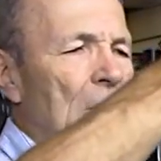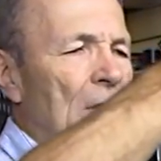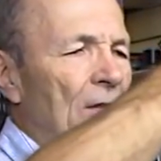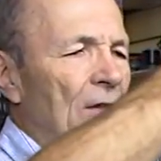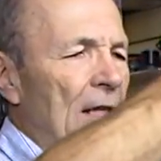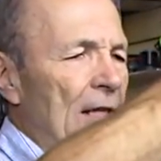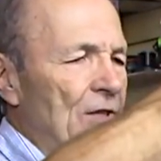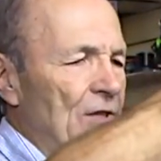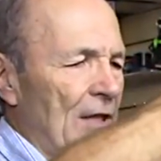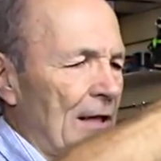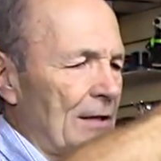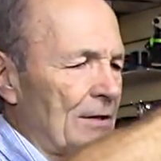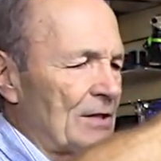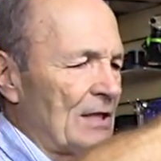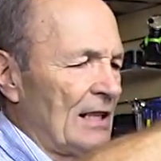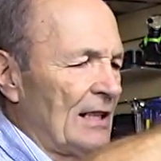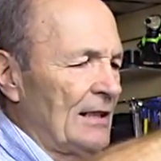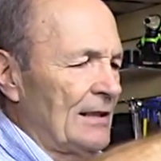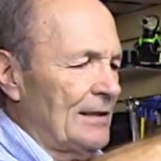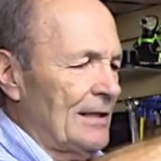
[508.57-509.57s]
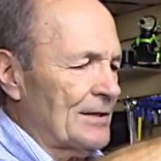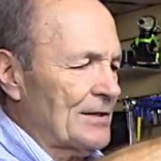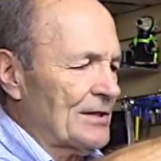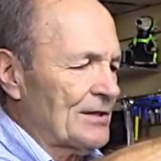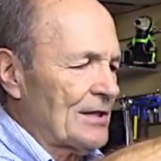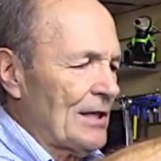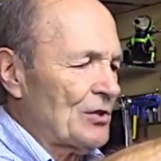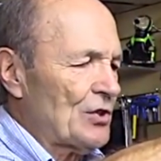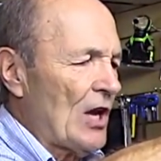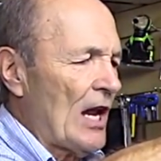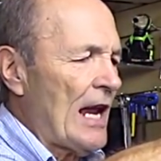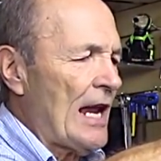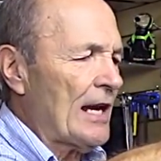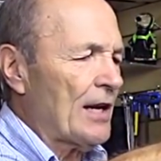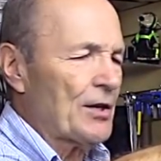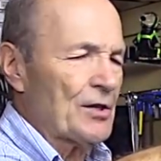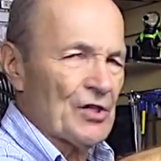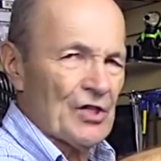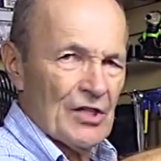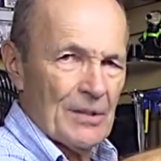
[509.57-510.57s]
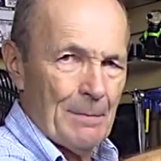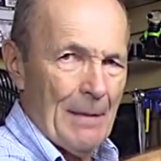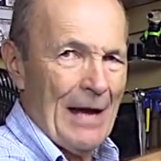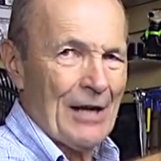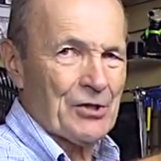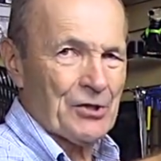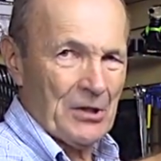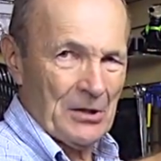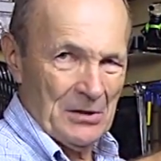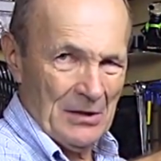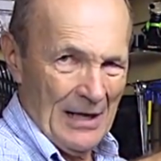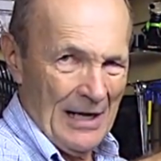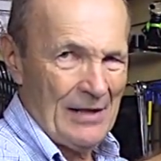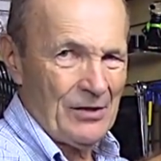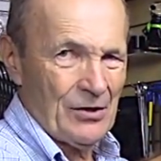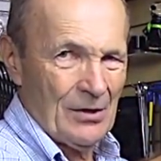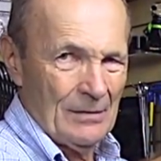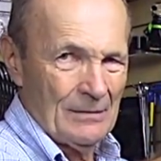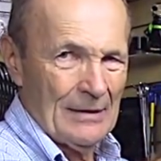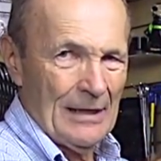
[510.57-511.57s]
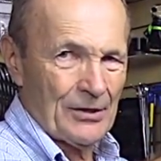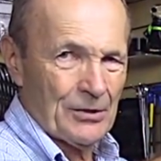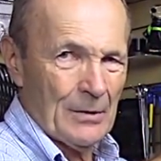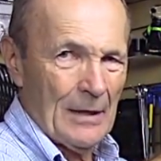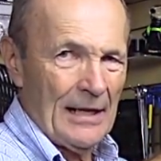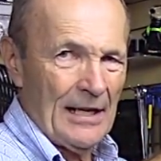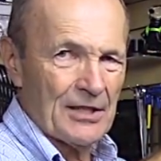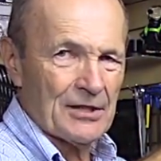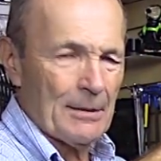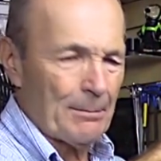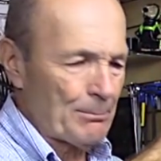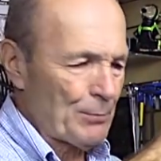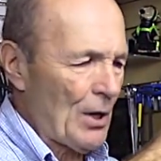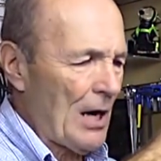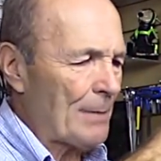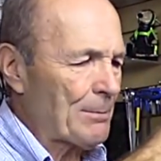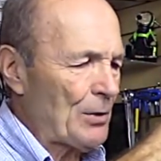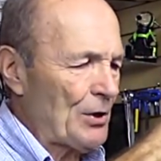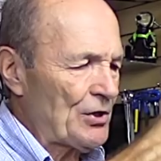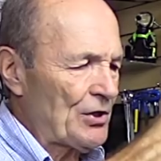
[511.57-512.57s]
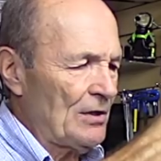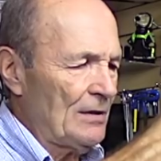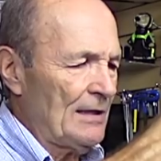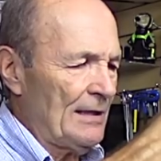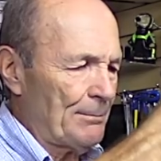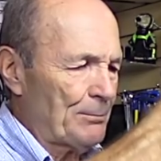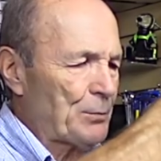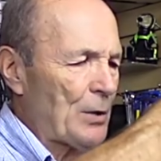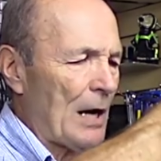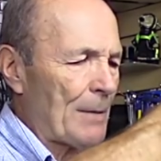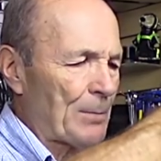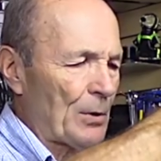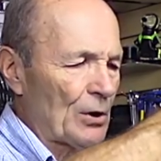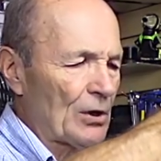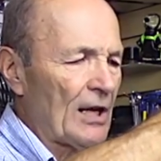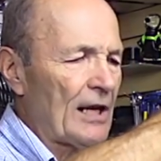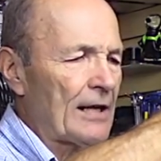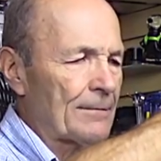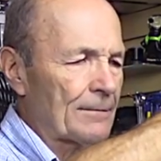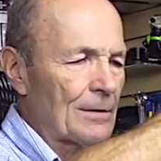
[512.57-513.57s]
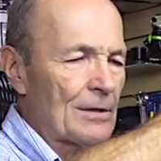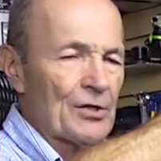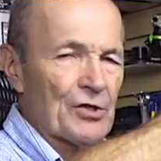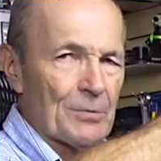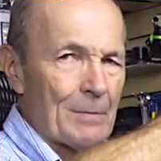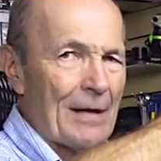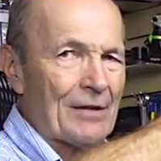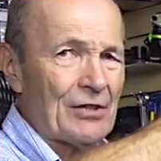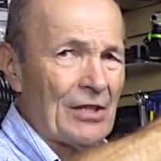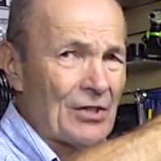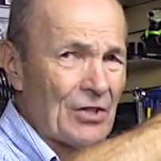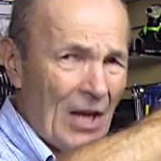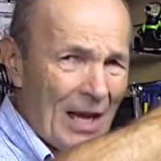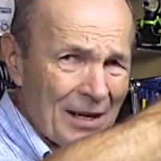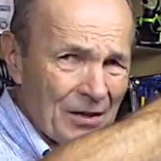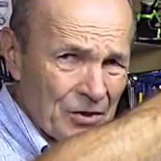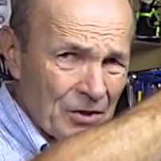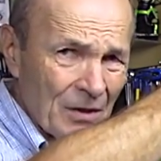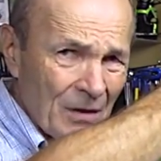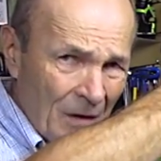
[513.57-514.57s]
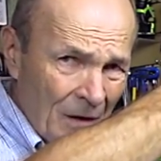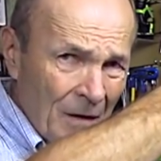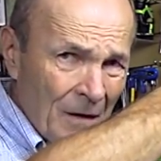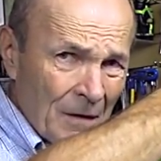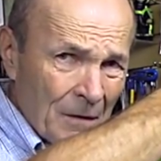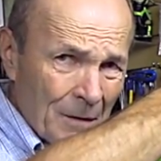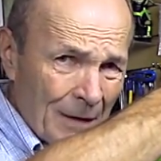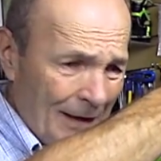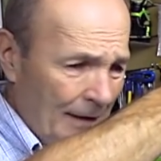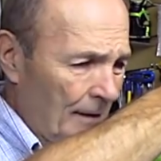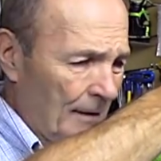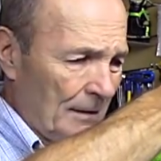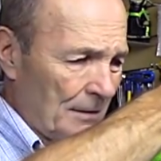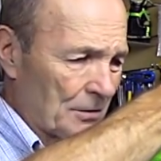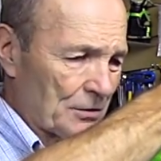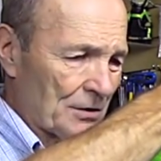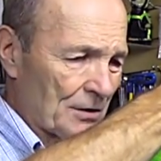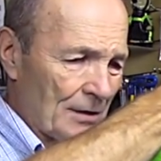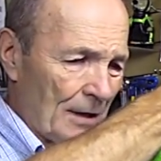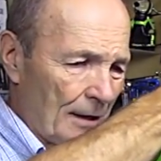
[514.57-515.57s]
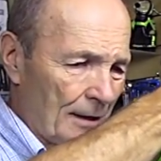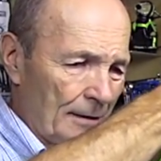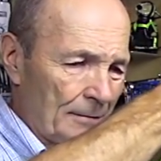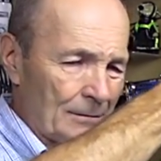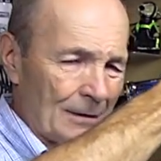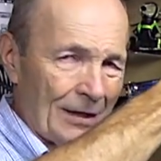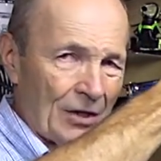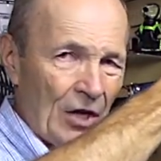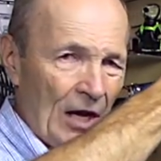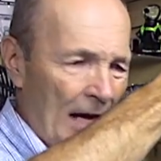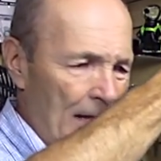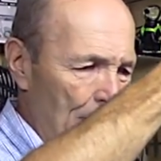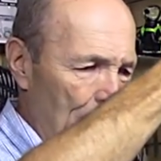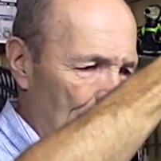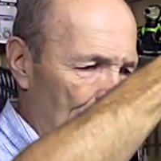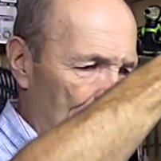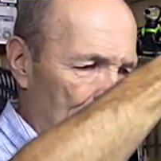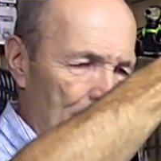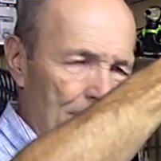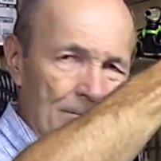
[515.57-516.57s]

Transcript: of these things. This is a tank inspection light. That's right. It's a proper, proper light for inspecting tanks, right? This is not a, a candle on a